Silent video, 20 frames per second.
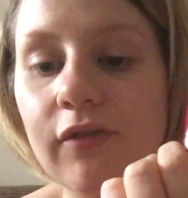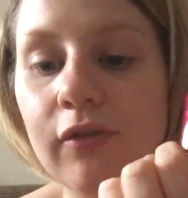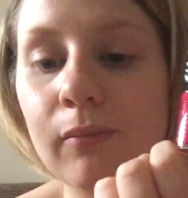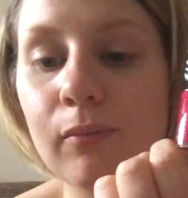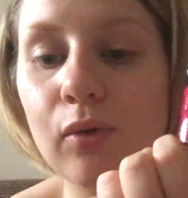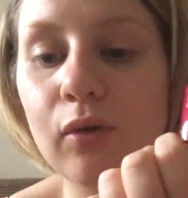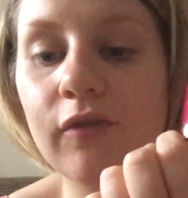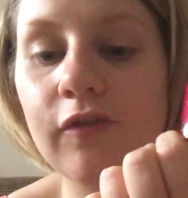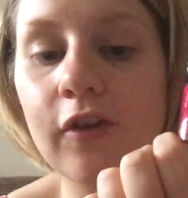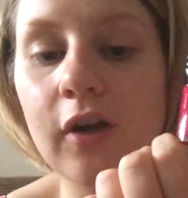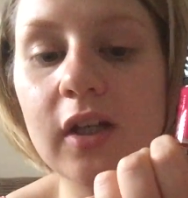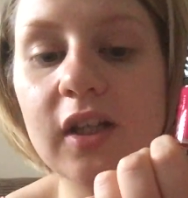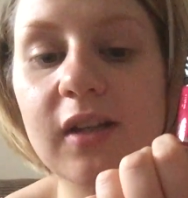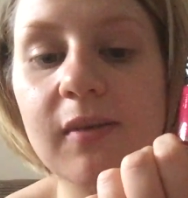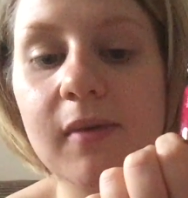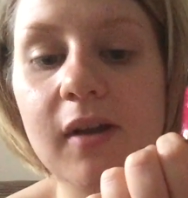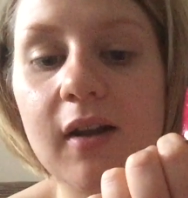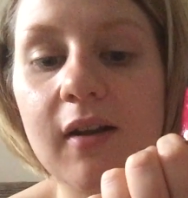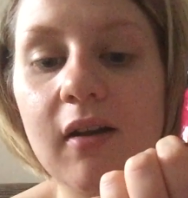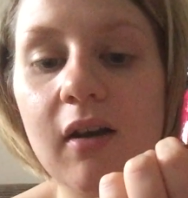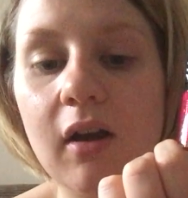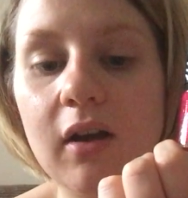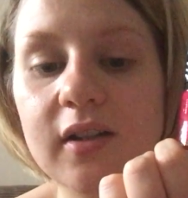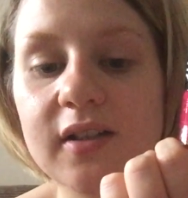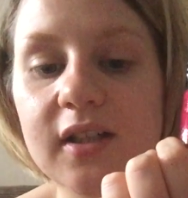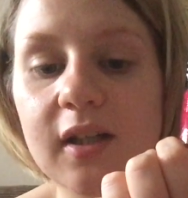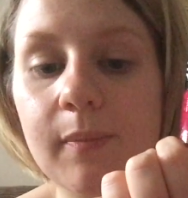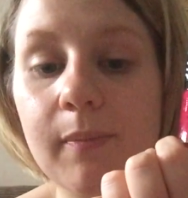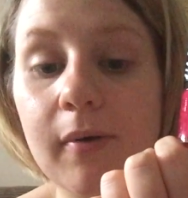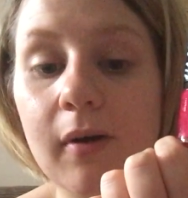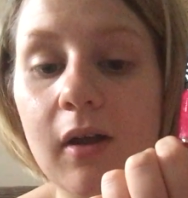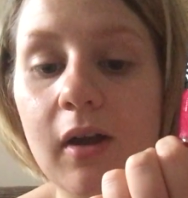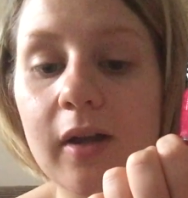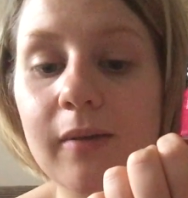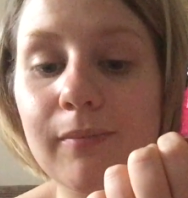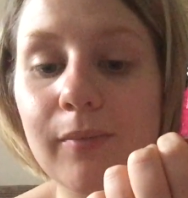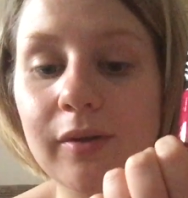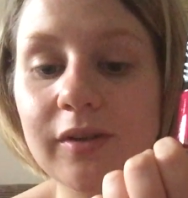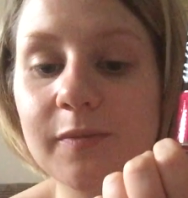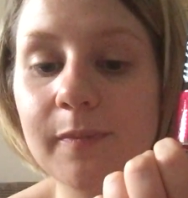For more volume and gloss,
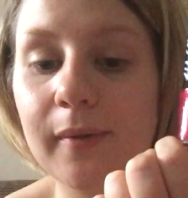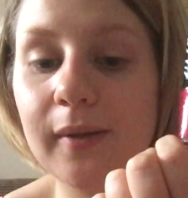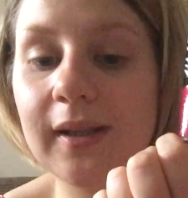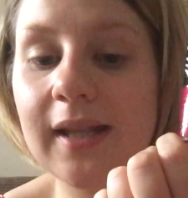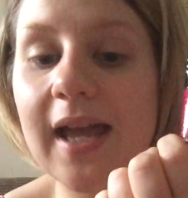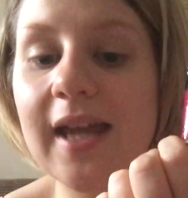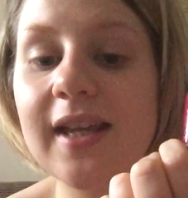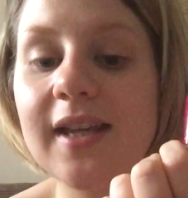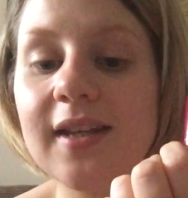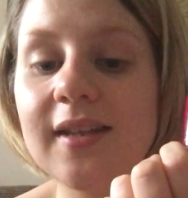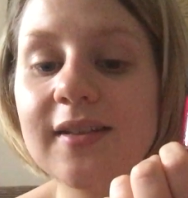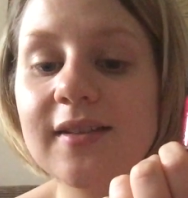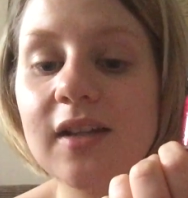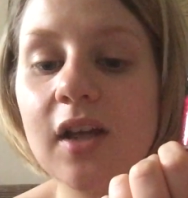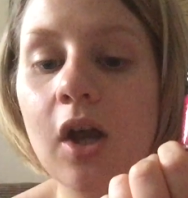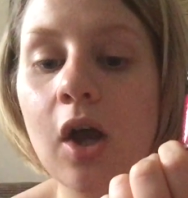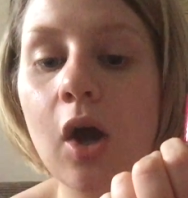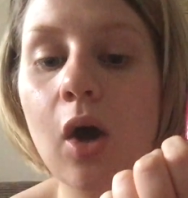apply multiple layers